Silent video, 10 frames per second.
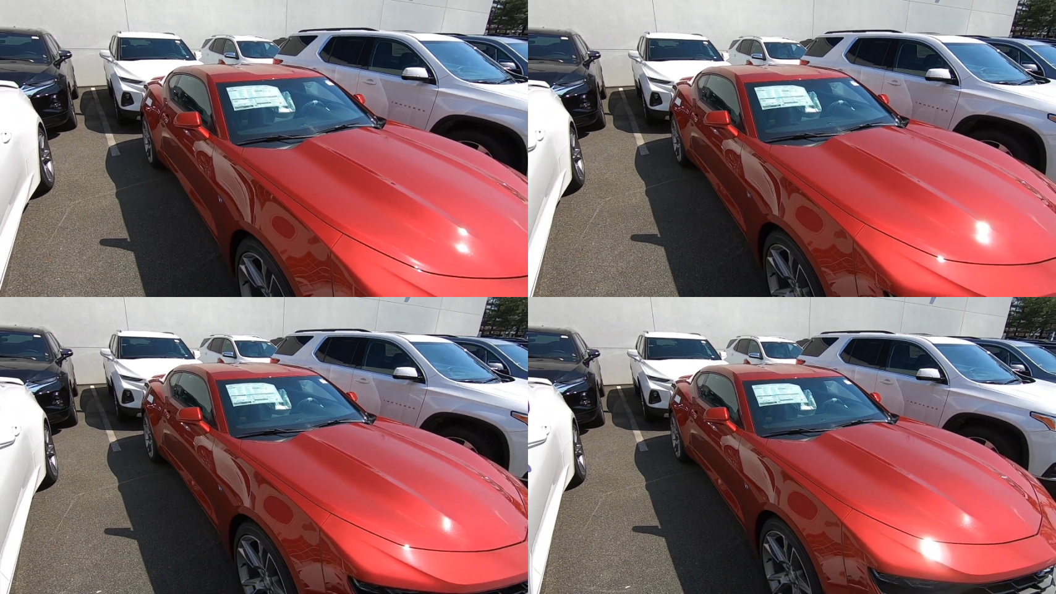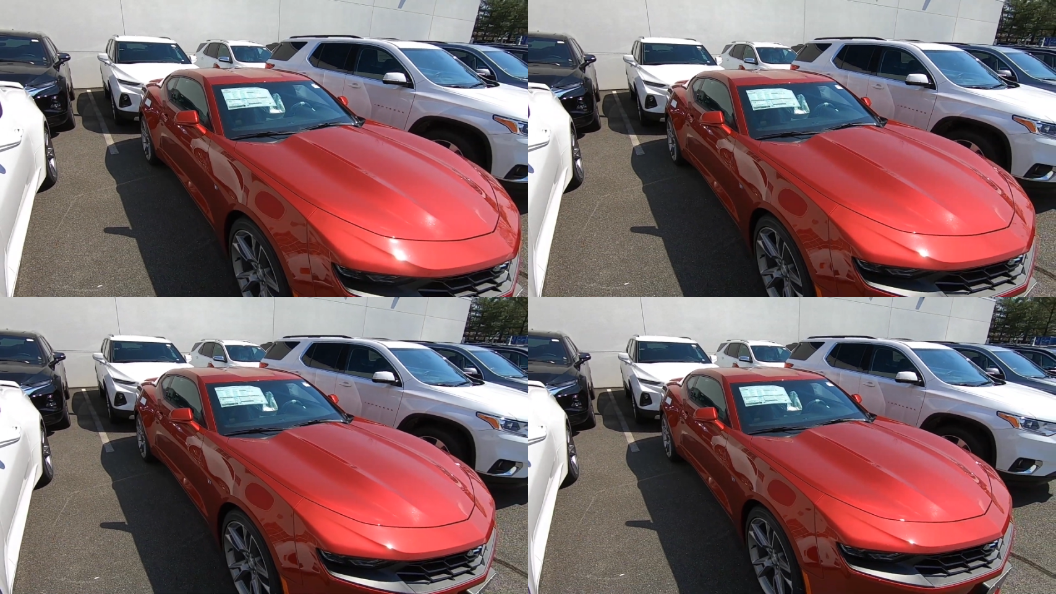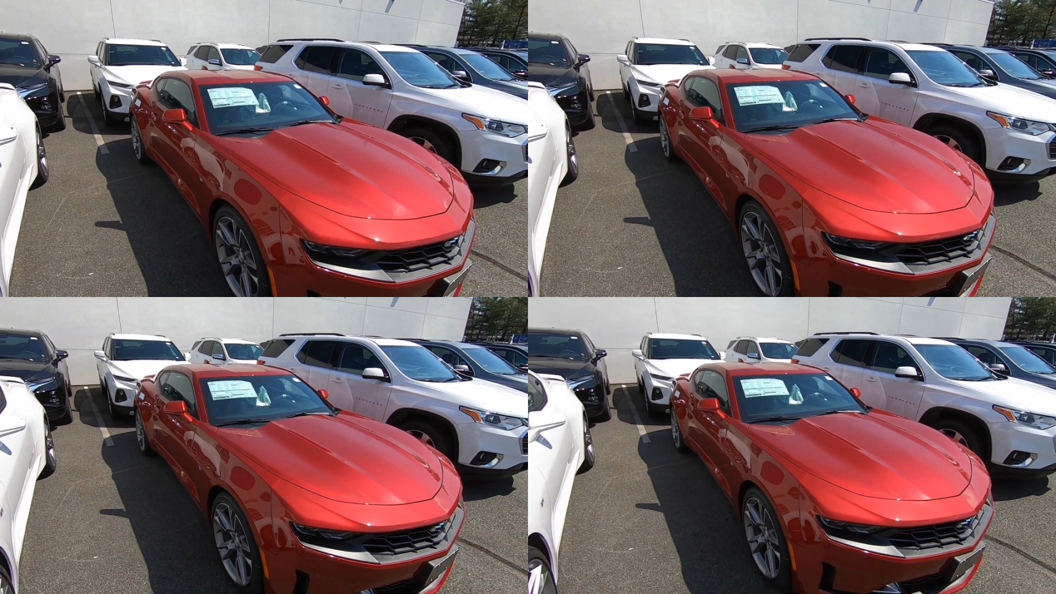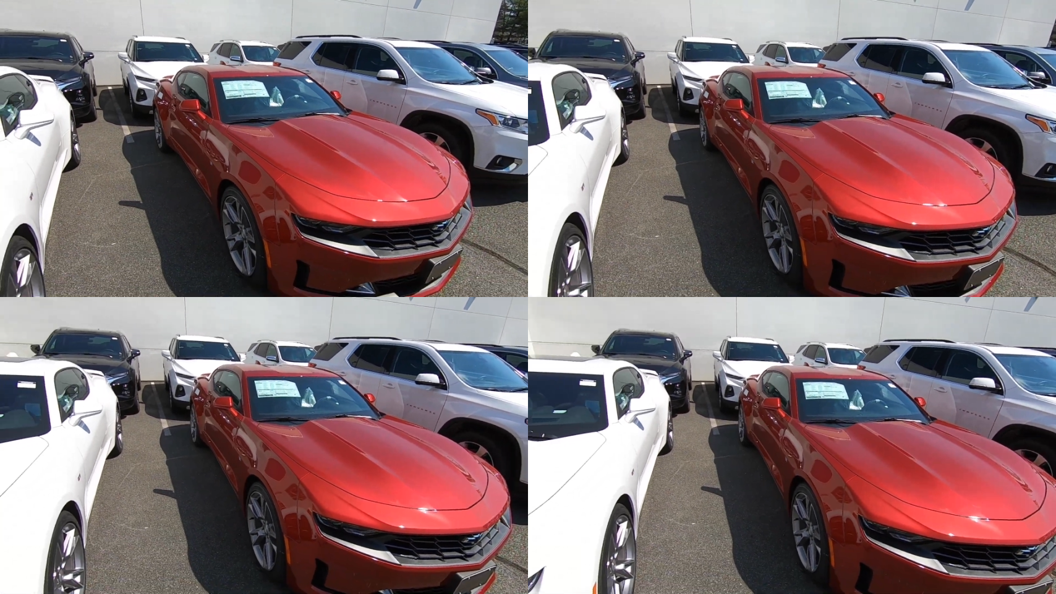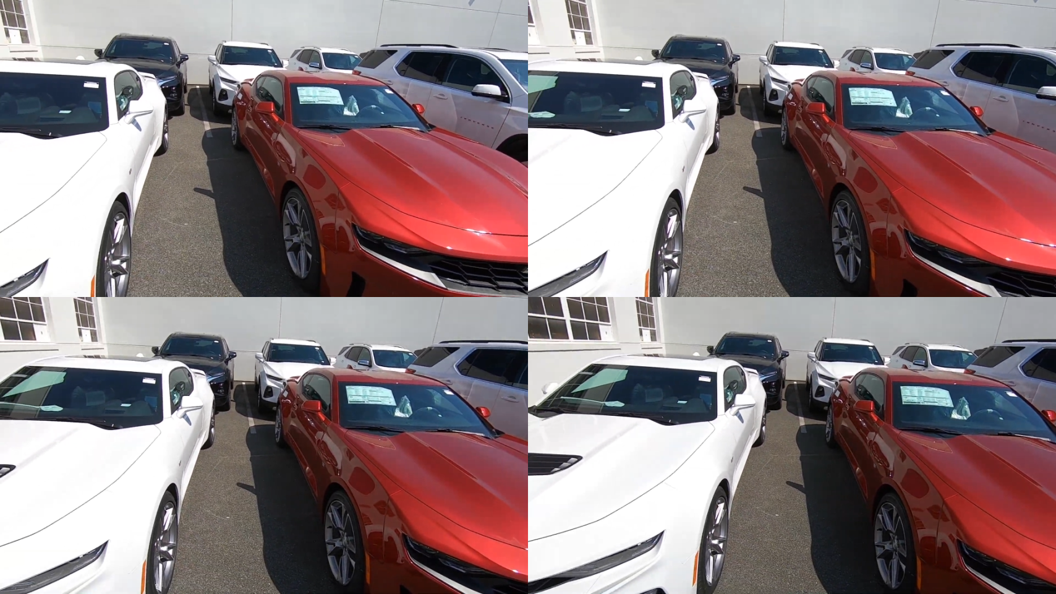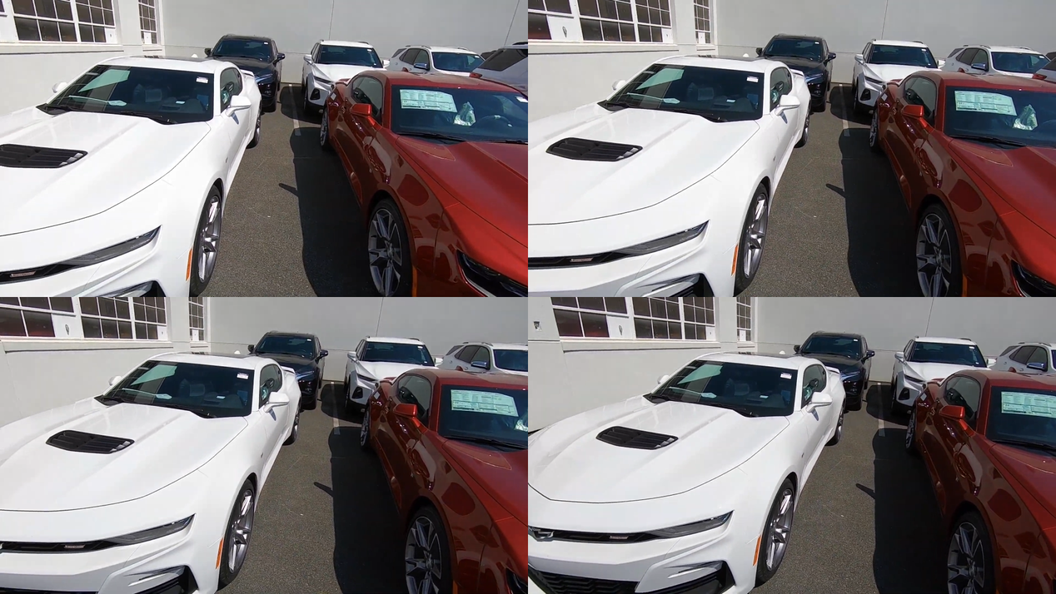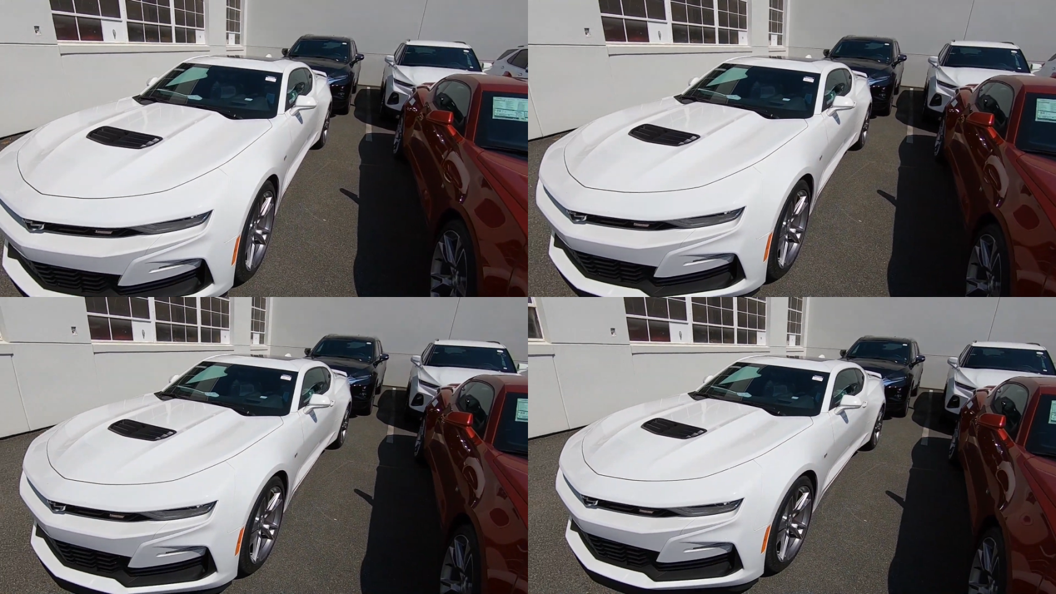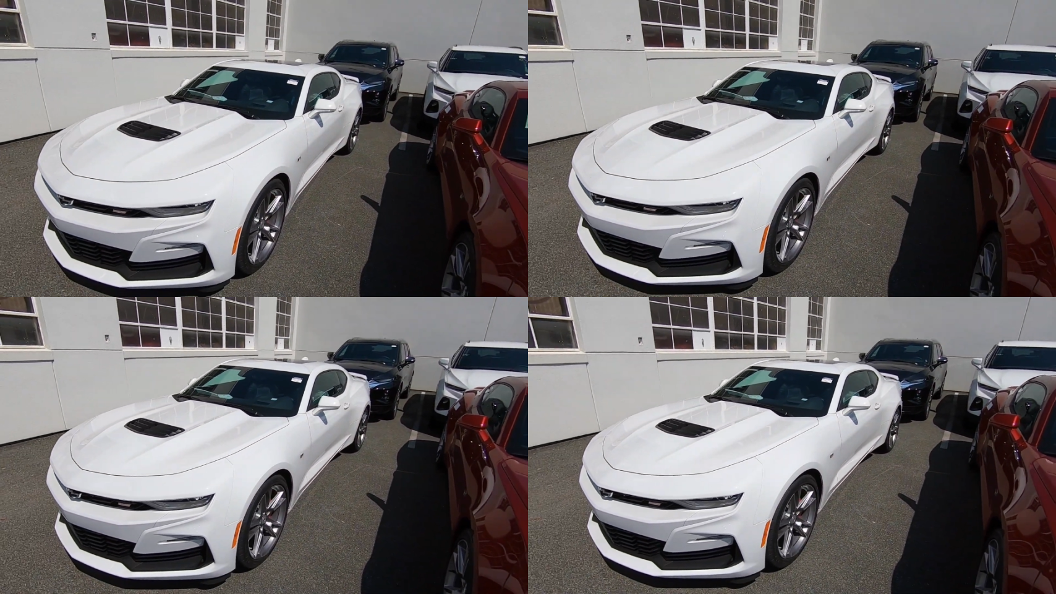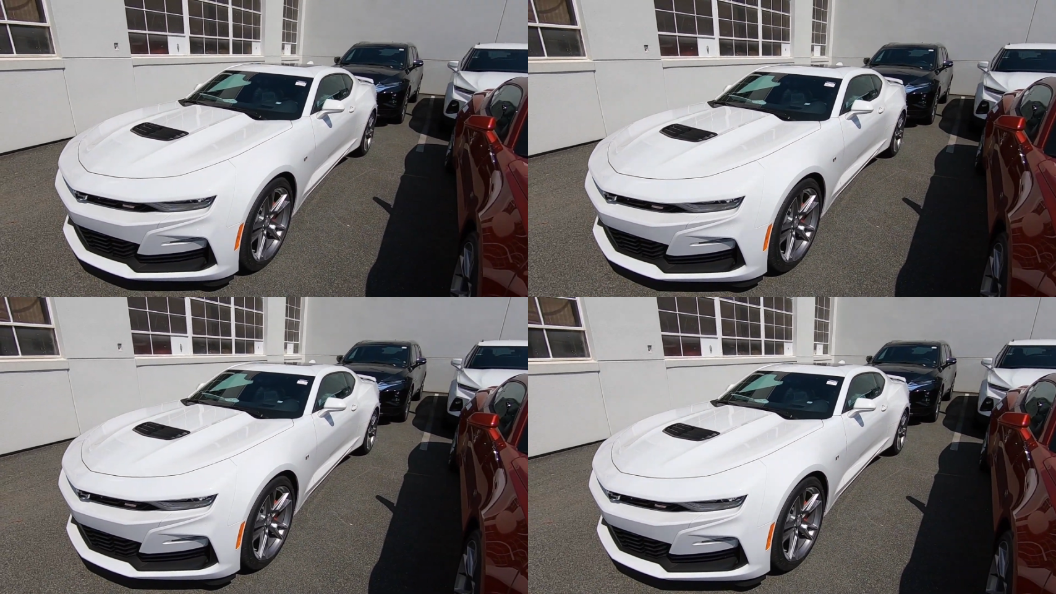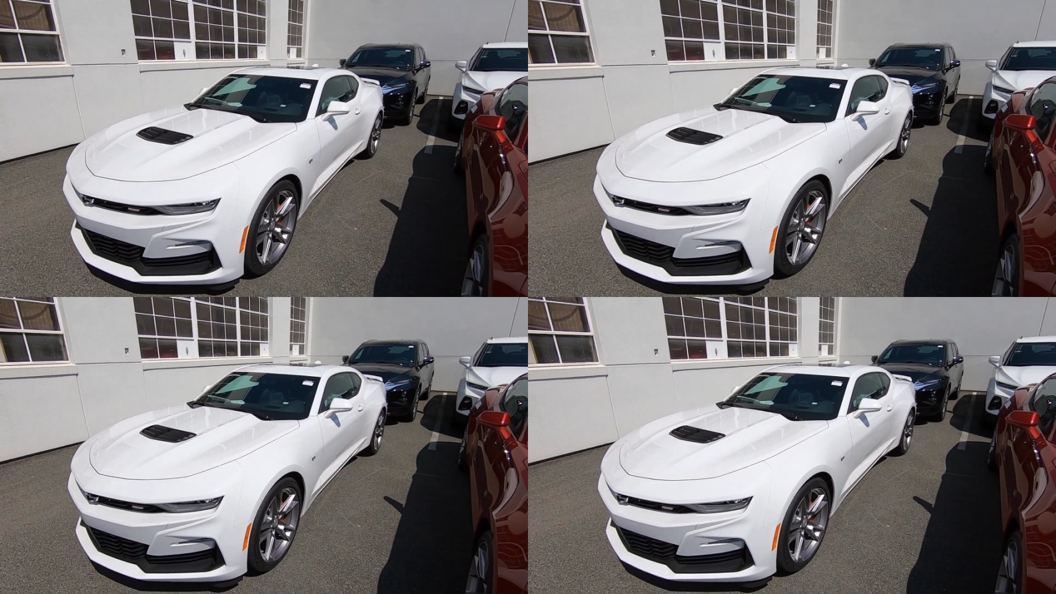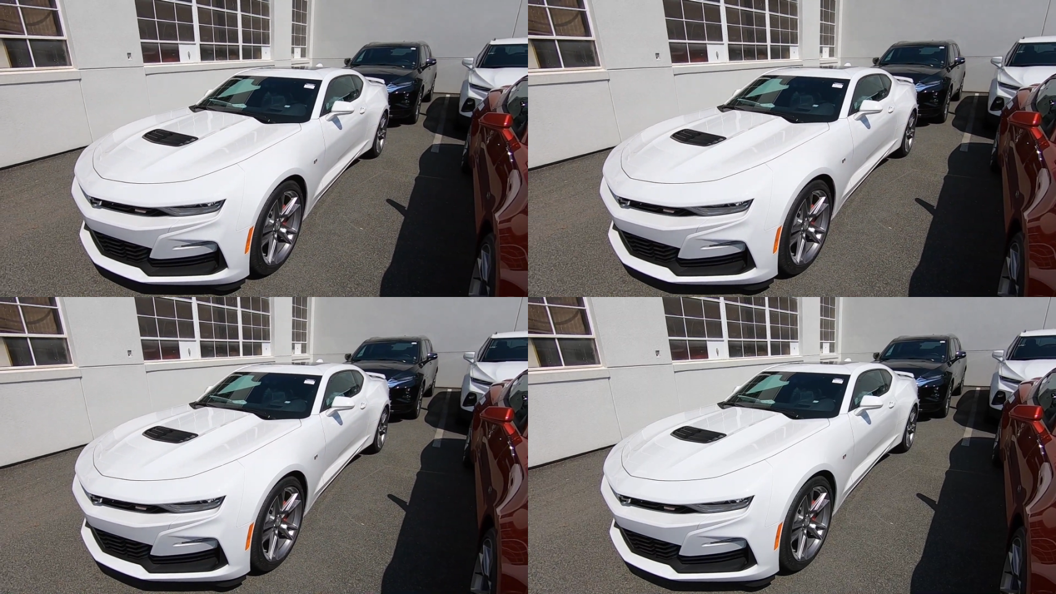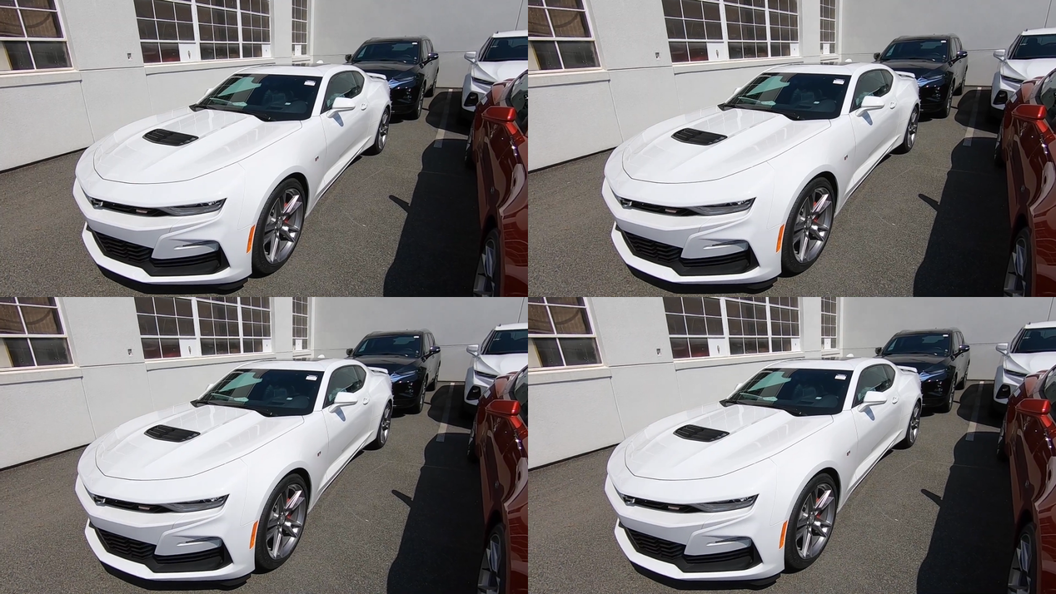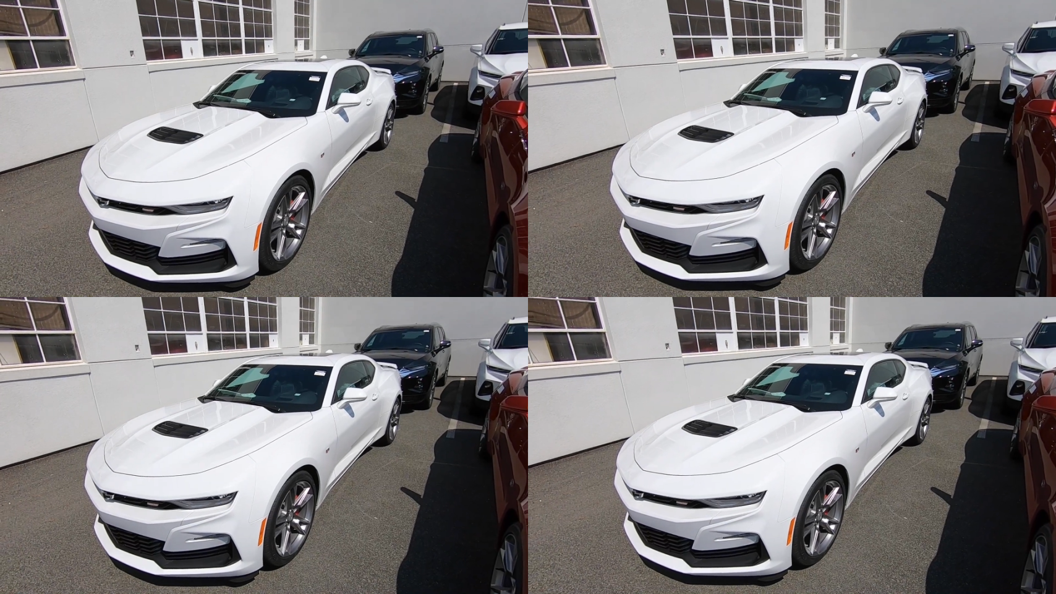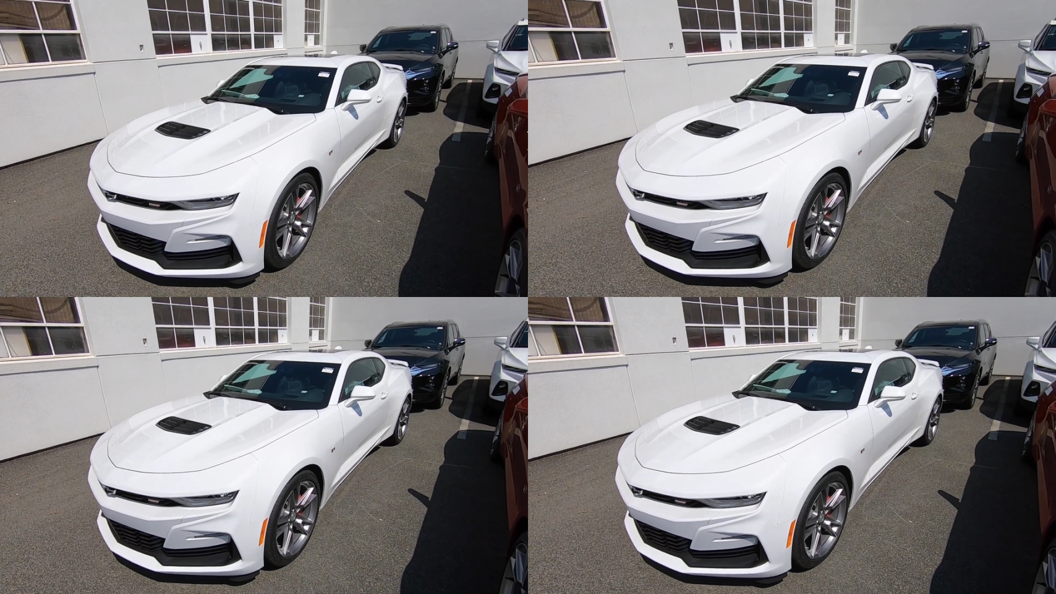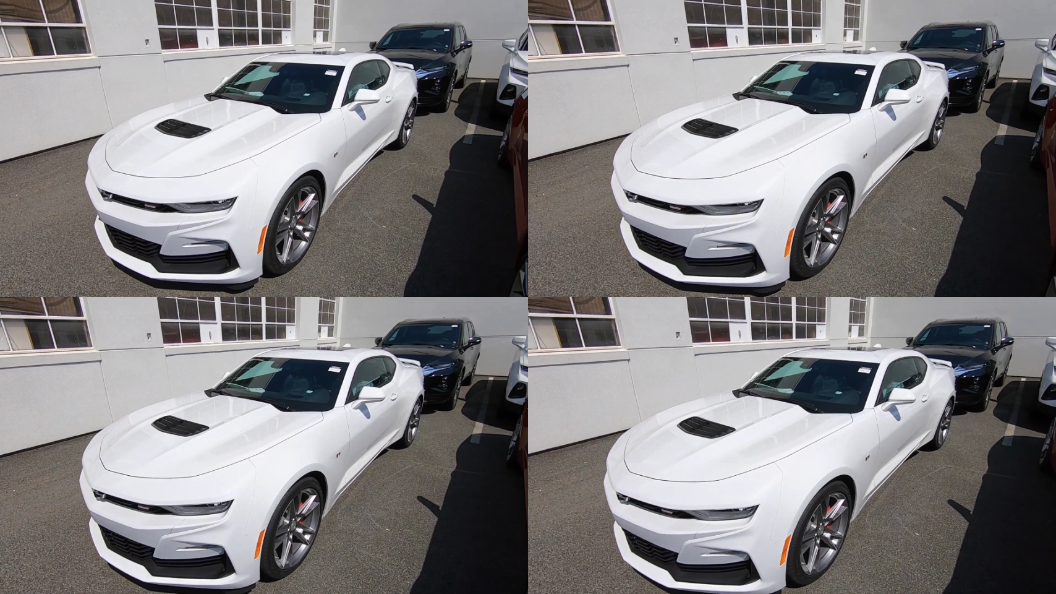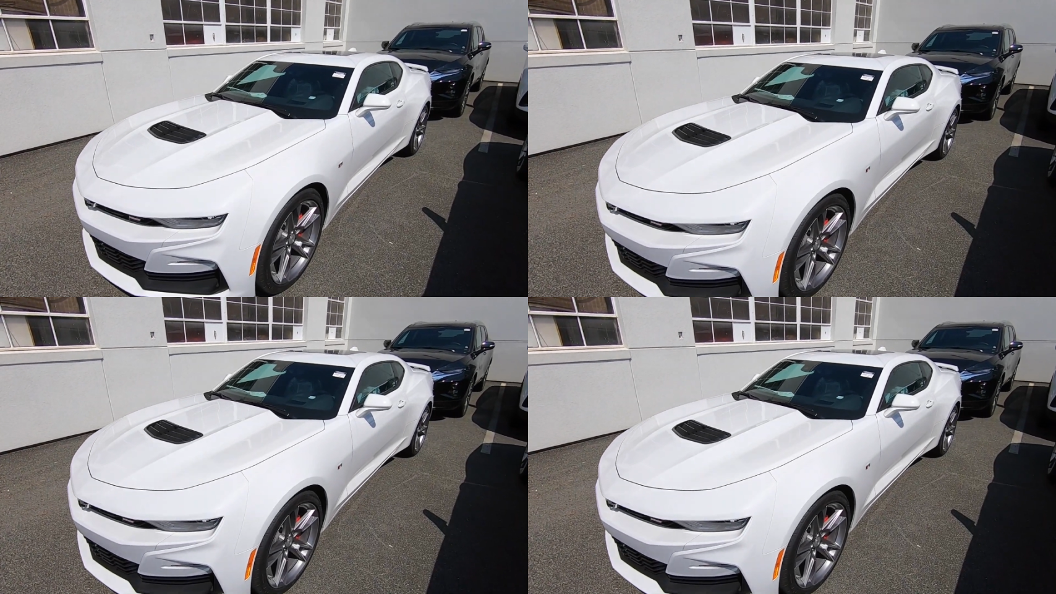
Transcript: [unreadable: no face in view]